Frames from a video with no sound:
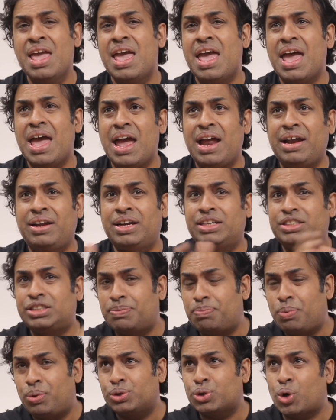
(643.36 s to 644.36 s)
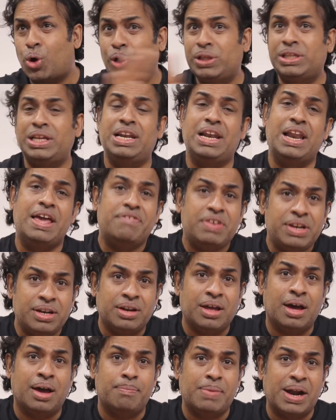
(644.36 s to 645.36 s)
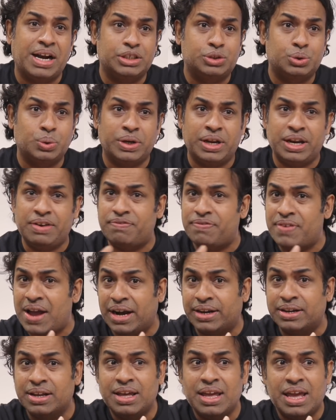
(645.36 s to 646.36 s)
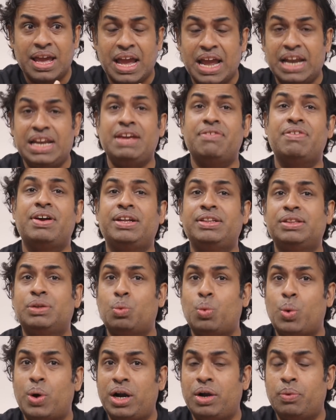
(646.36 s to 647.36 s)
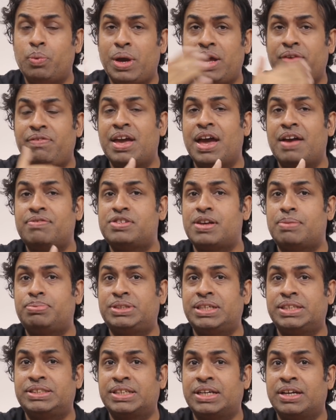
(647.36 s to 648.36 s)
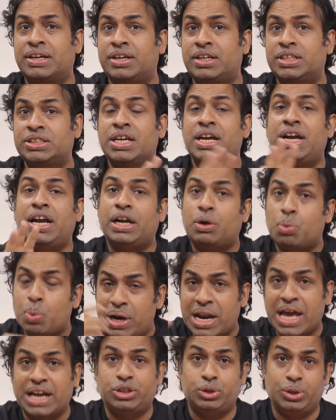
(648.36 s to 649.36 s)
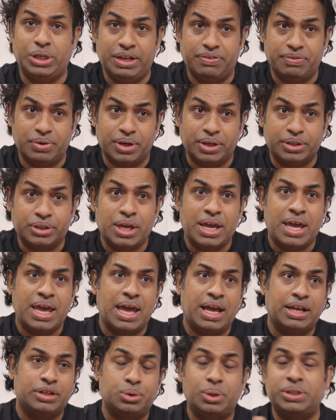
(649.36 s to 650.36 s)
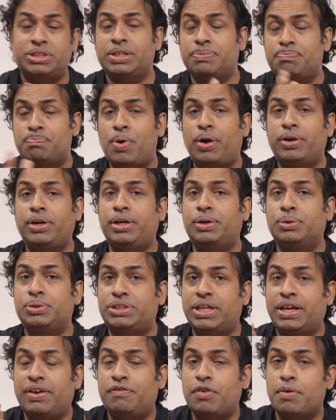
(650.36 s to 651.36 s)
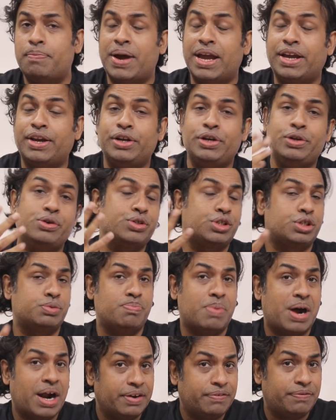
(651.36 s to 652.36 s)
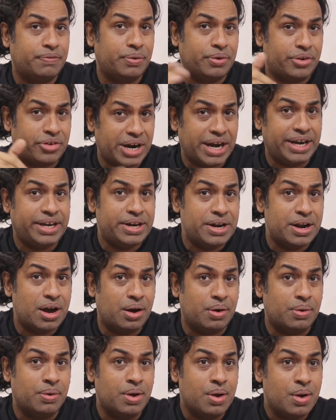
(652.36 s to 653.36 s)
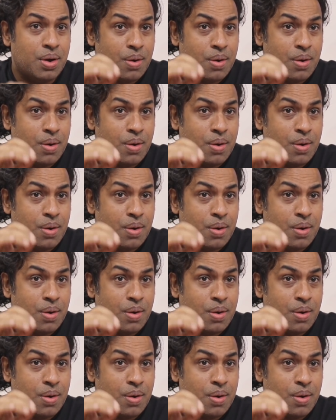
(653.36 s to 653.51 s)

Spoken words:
And it supports all the 11 bands. So in fact, anywhere in the world where we have sub-6 gigahertz, it will actually work. So it's important to check if you're buying a new smartphone right now.